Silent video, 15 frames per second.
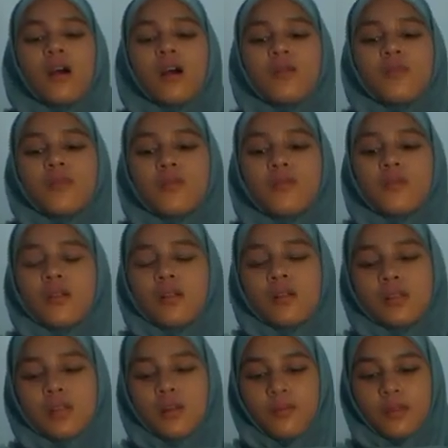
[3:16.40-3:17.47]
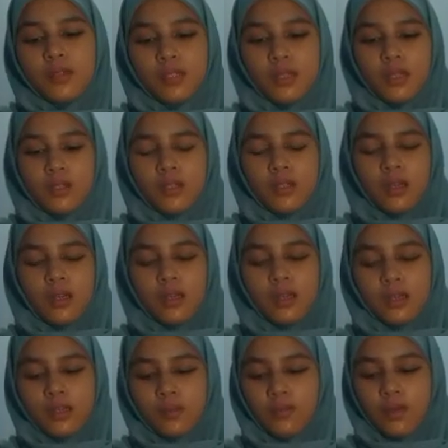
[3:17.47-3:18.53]
Harbor Workers' Compensation
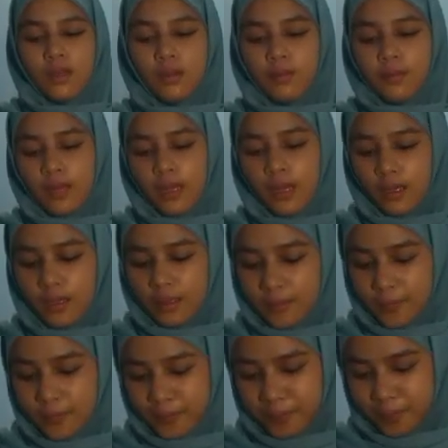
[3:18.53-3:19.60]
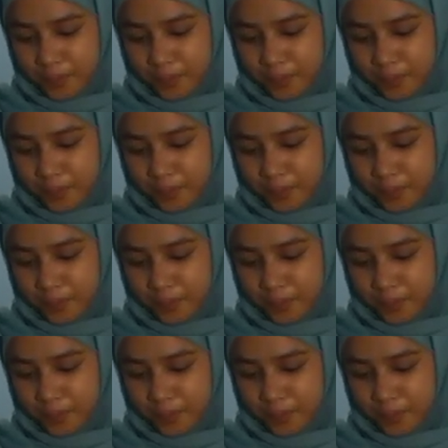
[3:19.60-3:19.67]
Act may apply.